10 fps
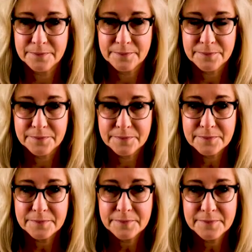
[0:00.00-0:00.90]

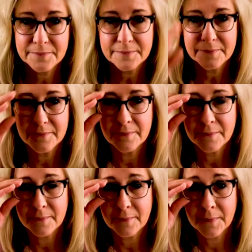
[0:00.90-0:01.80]

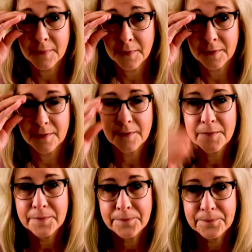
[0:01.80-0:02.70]

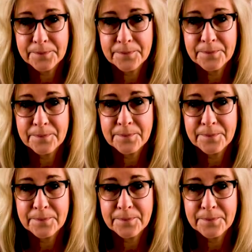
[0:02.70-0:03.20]
This person isn't speaking.